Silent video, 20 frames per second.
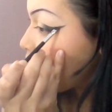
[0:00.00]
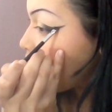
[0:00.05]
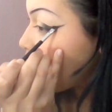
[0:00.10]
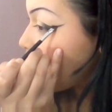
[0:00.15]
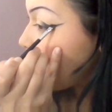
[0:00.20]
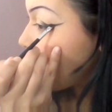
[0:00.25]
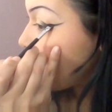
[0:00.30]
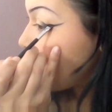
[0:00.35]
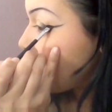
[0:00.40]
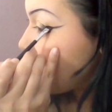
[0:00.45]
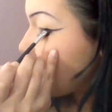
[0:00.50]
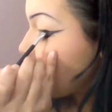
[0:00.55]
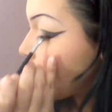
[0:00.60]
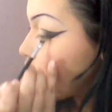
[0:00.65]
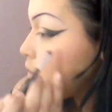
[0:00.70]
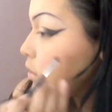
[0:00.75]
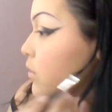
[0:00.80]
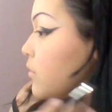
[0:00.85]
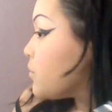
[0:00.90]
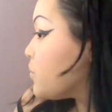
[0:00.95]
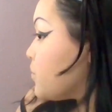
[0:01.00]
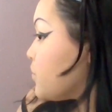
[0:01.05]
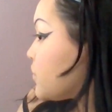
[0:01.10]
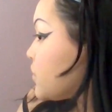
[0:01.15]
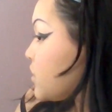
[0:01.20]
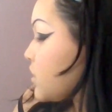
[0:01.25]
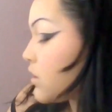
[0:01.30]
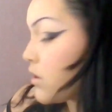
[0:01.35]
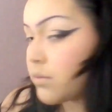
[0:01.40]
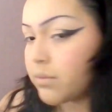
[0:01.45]
And then
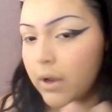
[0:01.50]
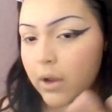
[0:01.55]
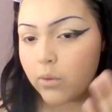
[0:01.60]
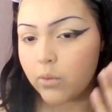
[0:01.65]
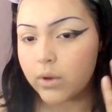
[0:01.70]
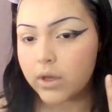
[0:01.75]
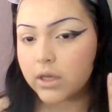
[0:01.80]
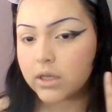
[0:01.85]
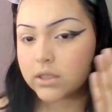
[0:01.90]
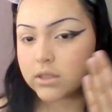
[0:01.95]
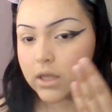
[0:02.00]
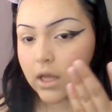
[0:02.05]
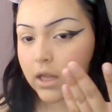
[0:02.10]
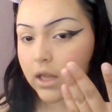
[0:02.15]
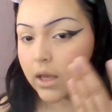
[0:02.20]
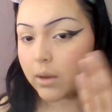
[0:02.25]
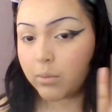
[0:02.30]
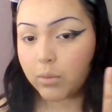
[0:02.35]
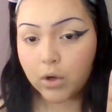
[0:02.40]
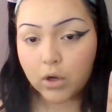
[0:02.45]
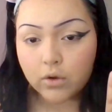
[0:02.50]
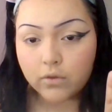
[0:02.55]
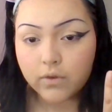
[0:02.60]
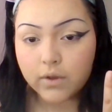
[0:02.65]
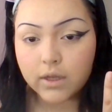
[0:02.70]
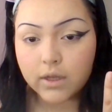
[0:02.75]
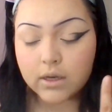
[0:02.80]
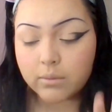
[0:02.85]
since my wing is not like perfect,